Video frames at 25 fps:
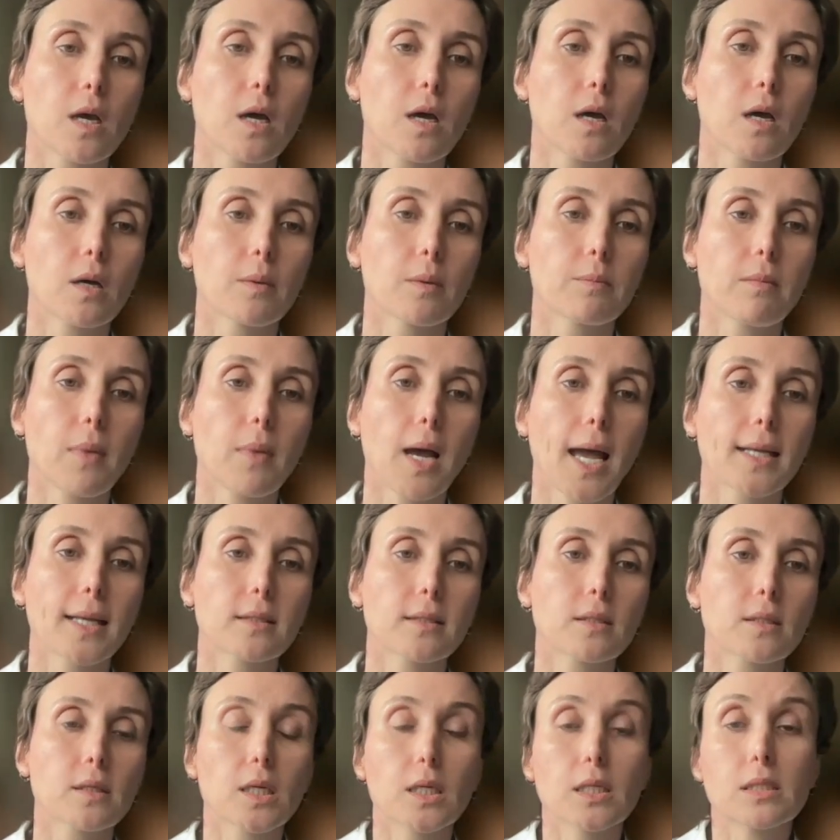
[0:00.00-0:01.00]

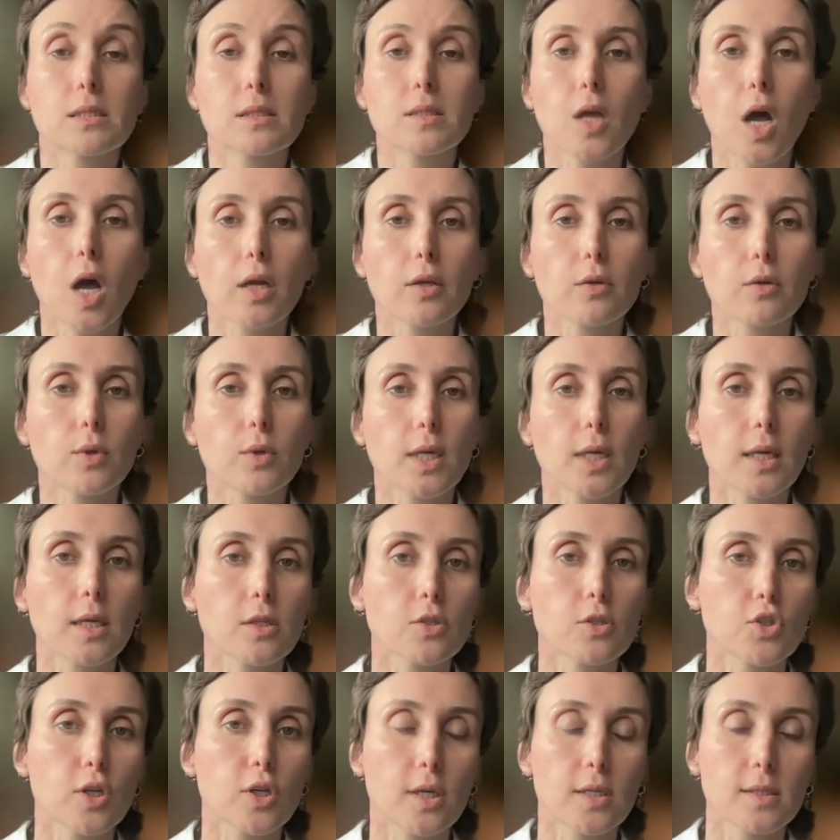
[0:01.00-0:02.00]
And it's not really
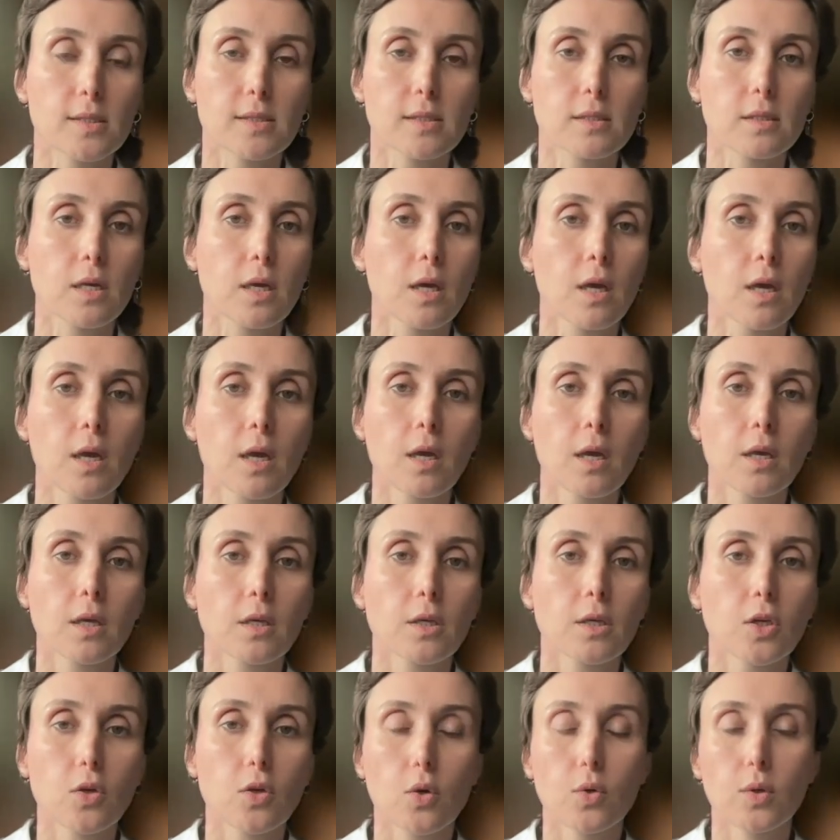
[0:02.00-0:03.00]
just,
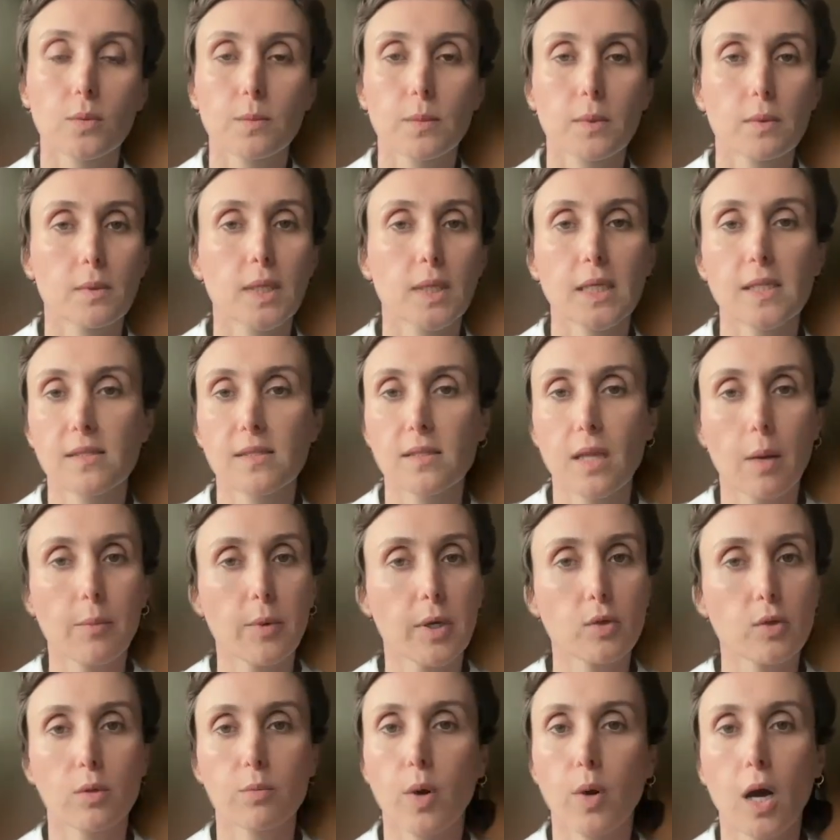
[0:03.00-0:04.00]
the
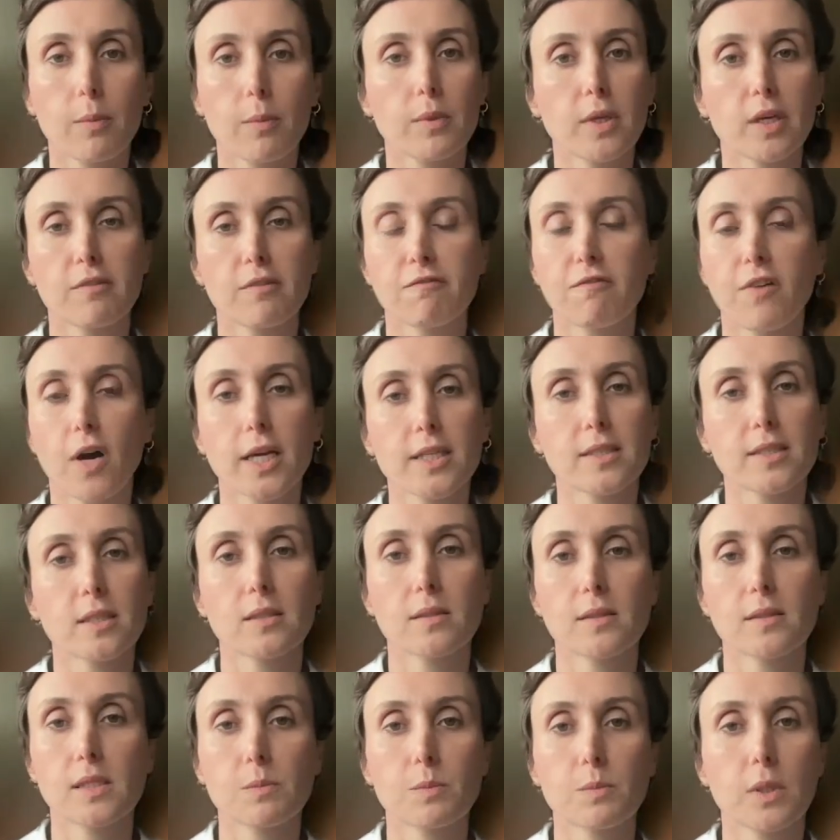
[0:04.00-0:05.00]
Islamic Republic fighting
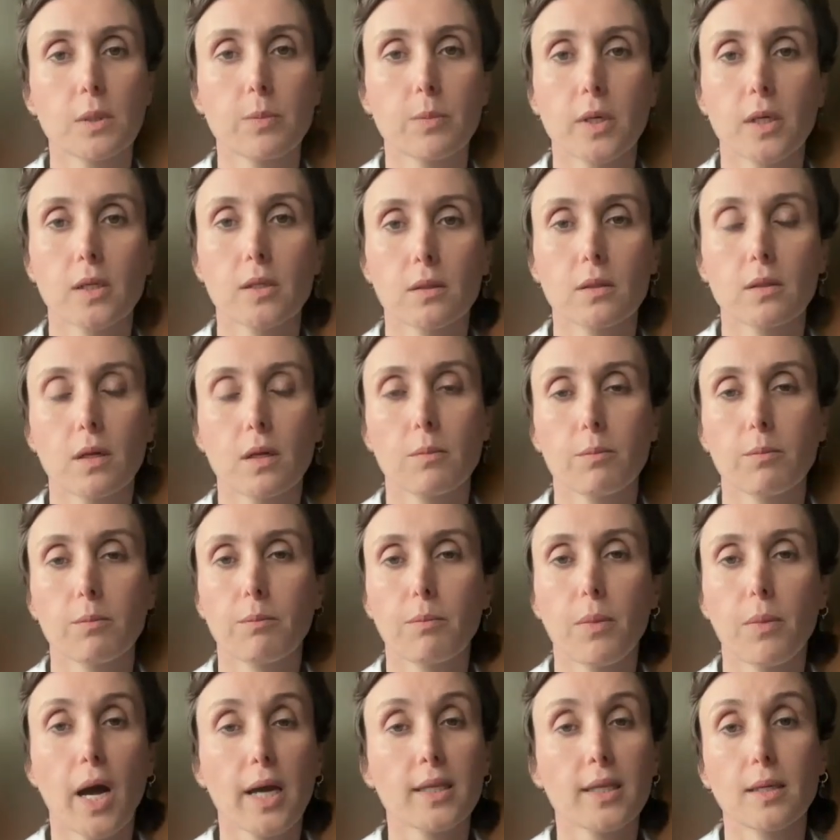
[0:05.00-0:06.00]
these people
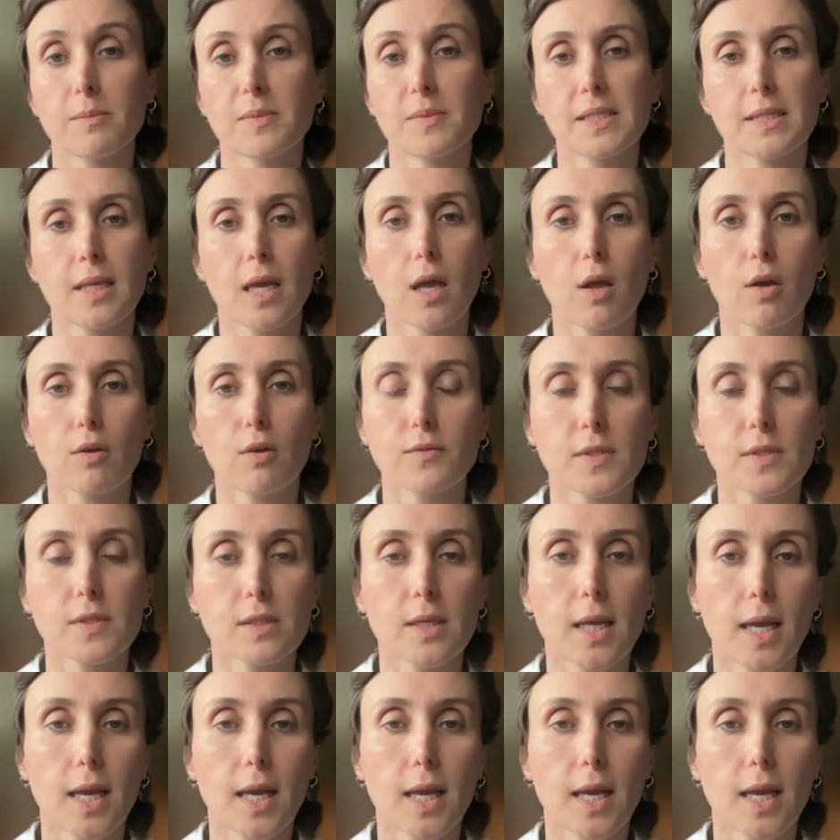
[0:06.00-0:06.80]
by themselves.